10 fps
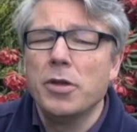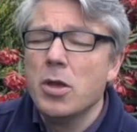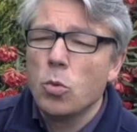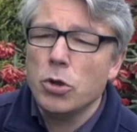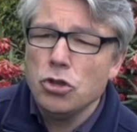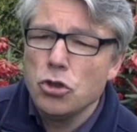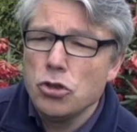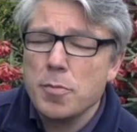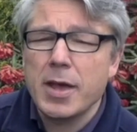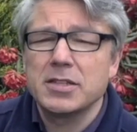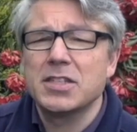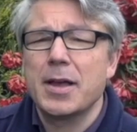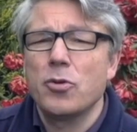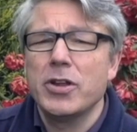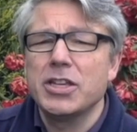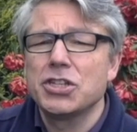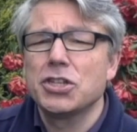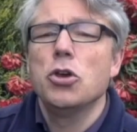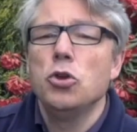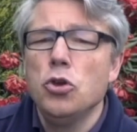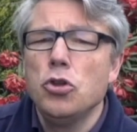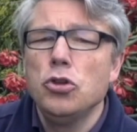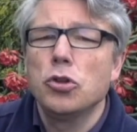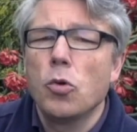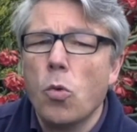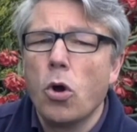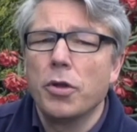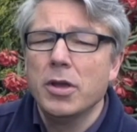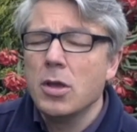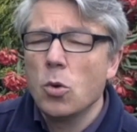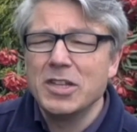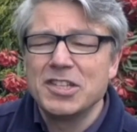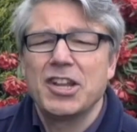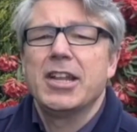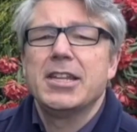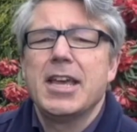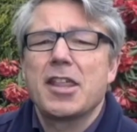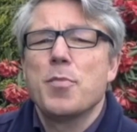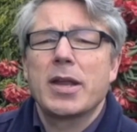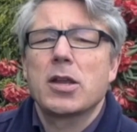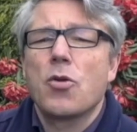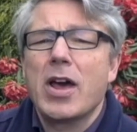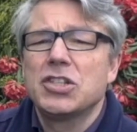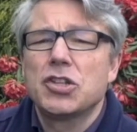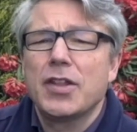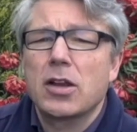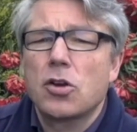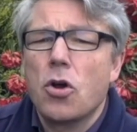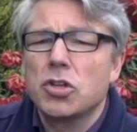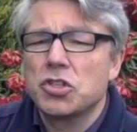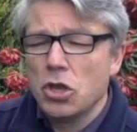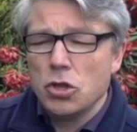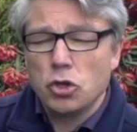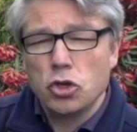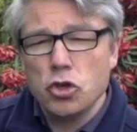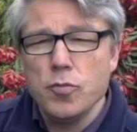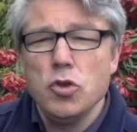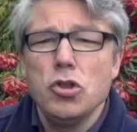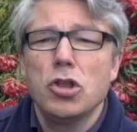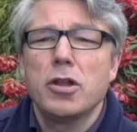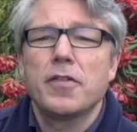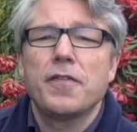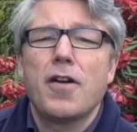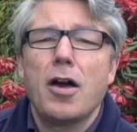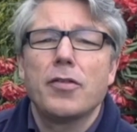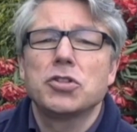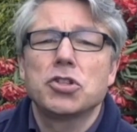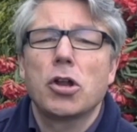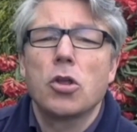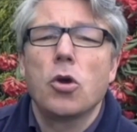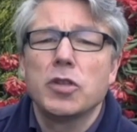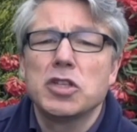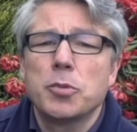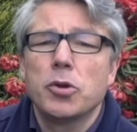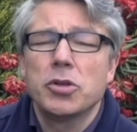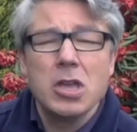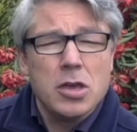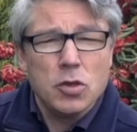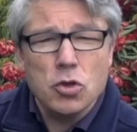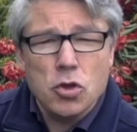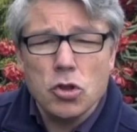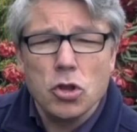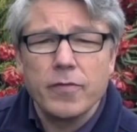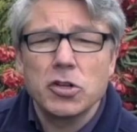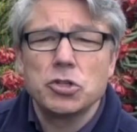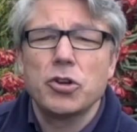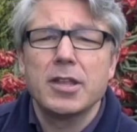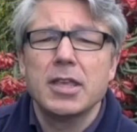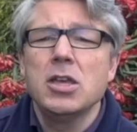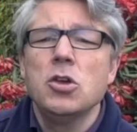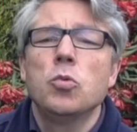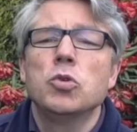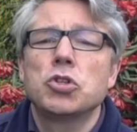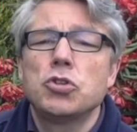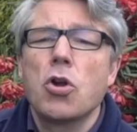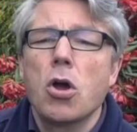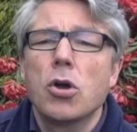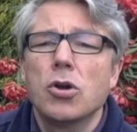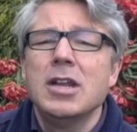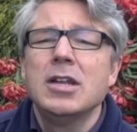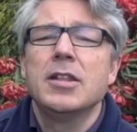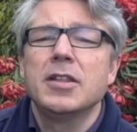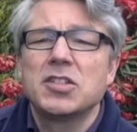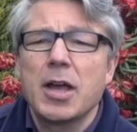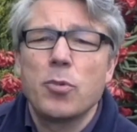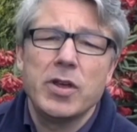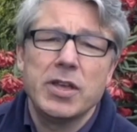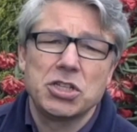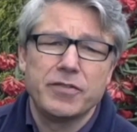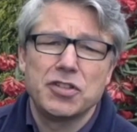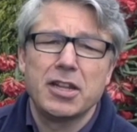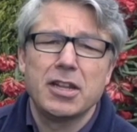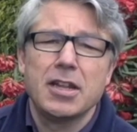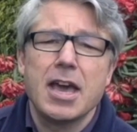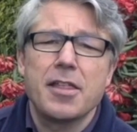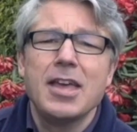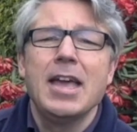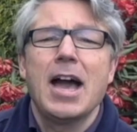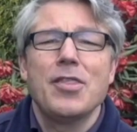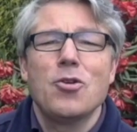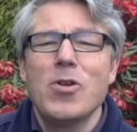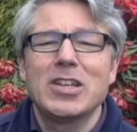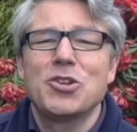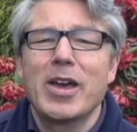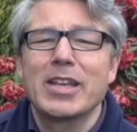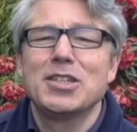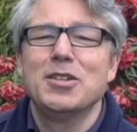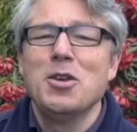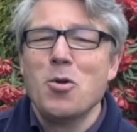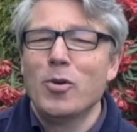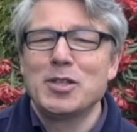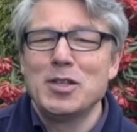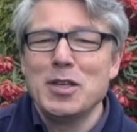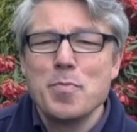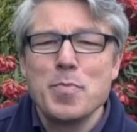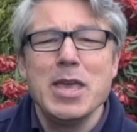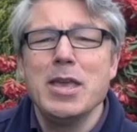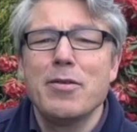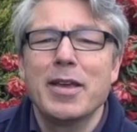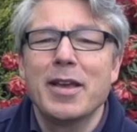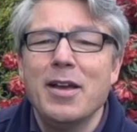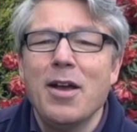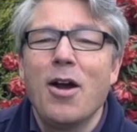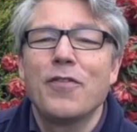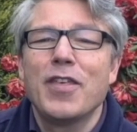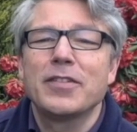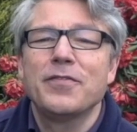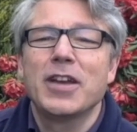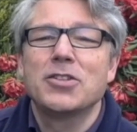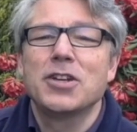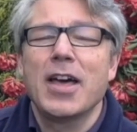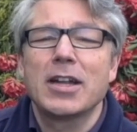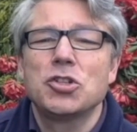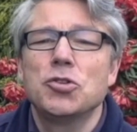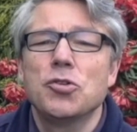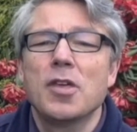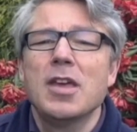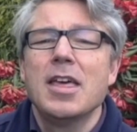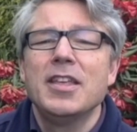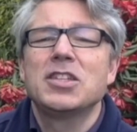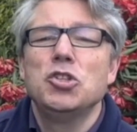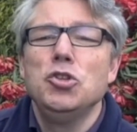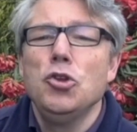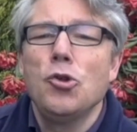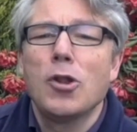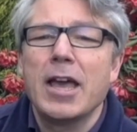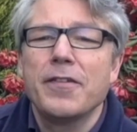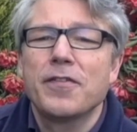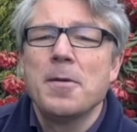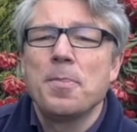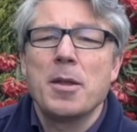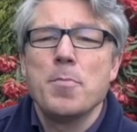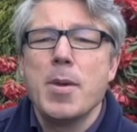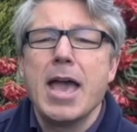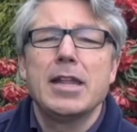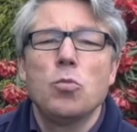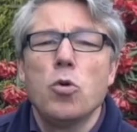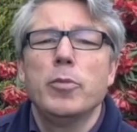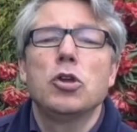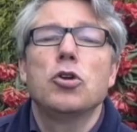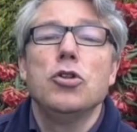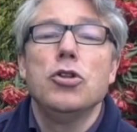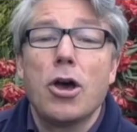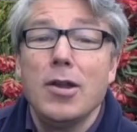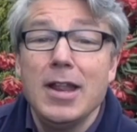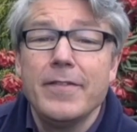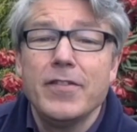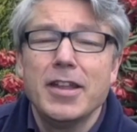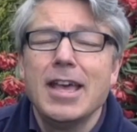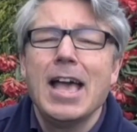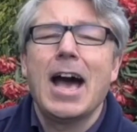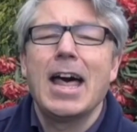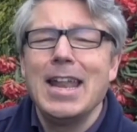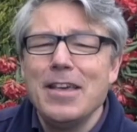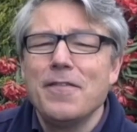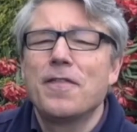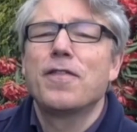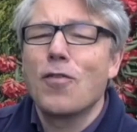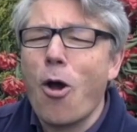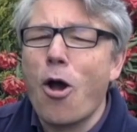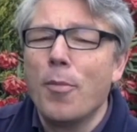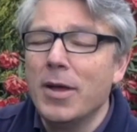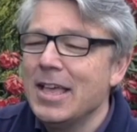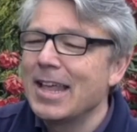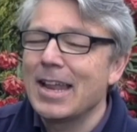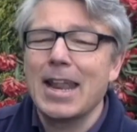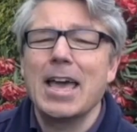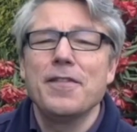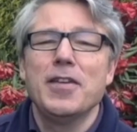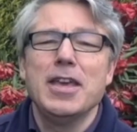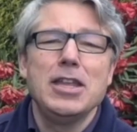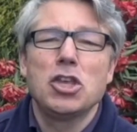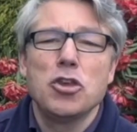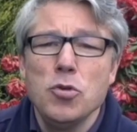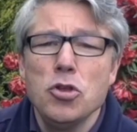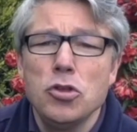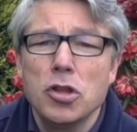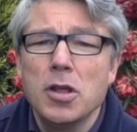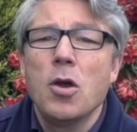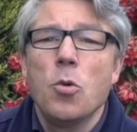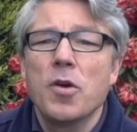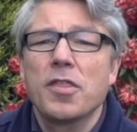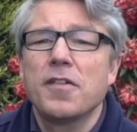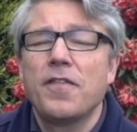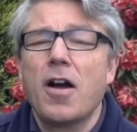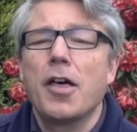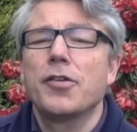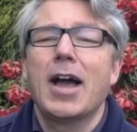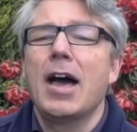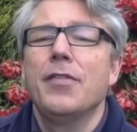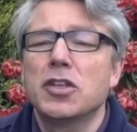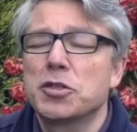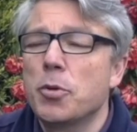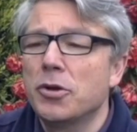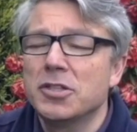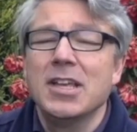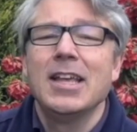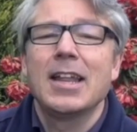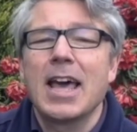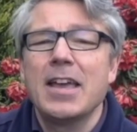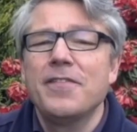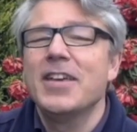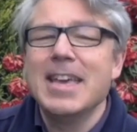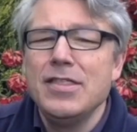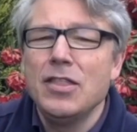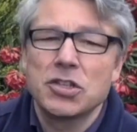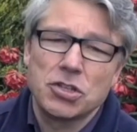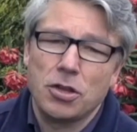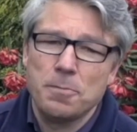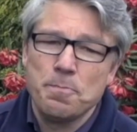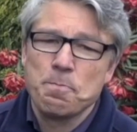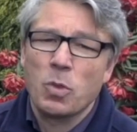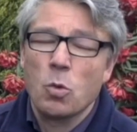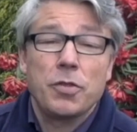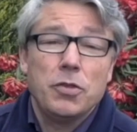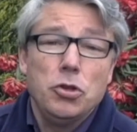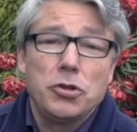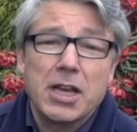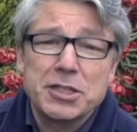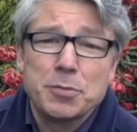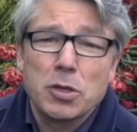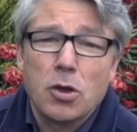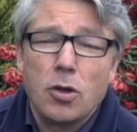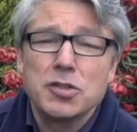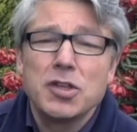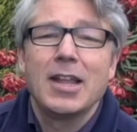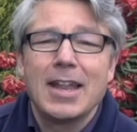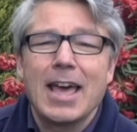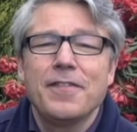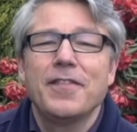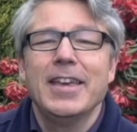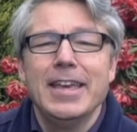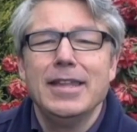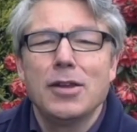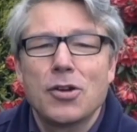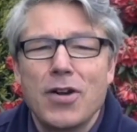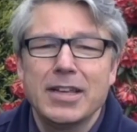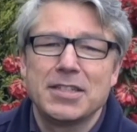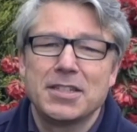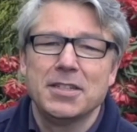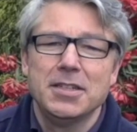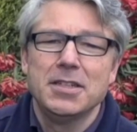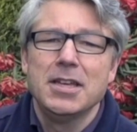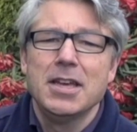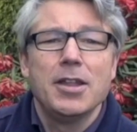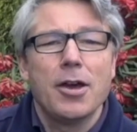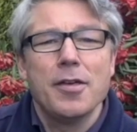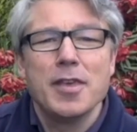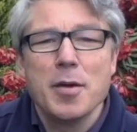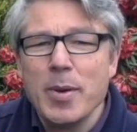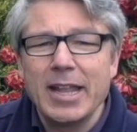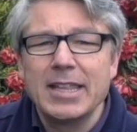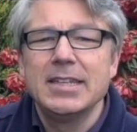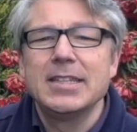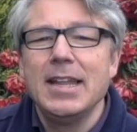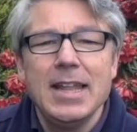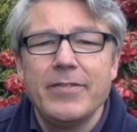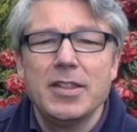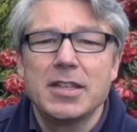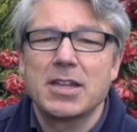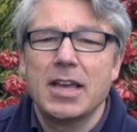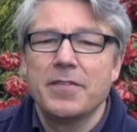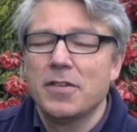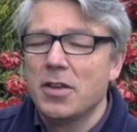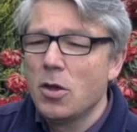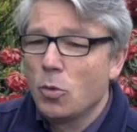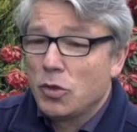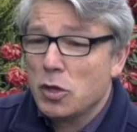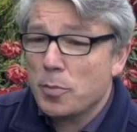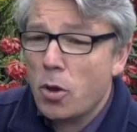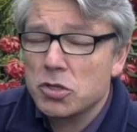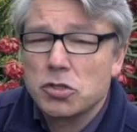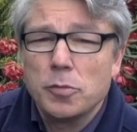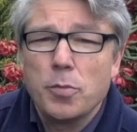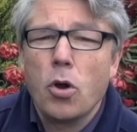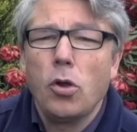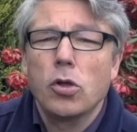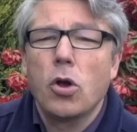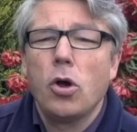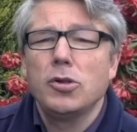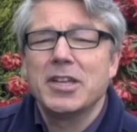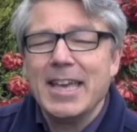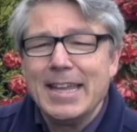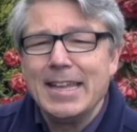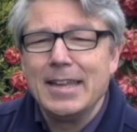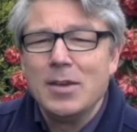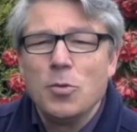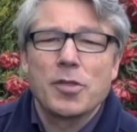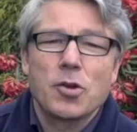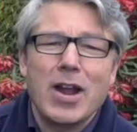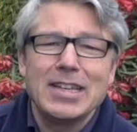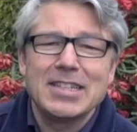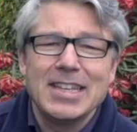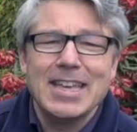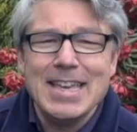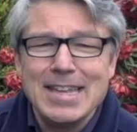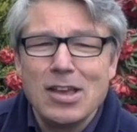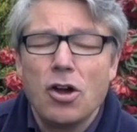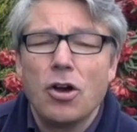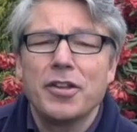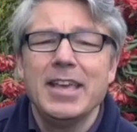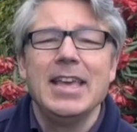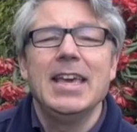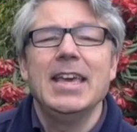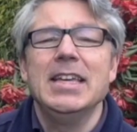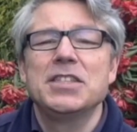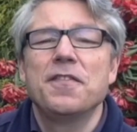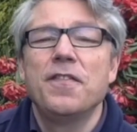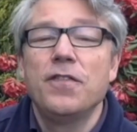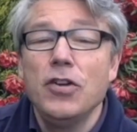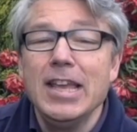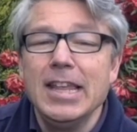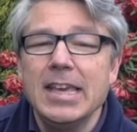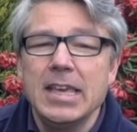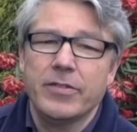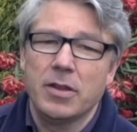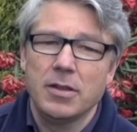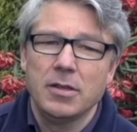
When union met separation, union won. When sin and death met Christ on that cross, the communion of the Father, Son, and Holy Spirit, the union of the Trinity was stronger than the separation of sin and death. And the resurrection was the appearing of that victory, that truth, this new life that men and women could now live in and live from life in communion with the Father and the Spirit, life in the Son, what the New Testament calls life in Christ. Now, the ability to live in this life, what the Apostle Paul called hidden with Christ in God, is freely given.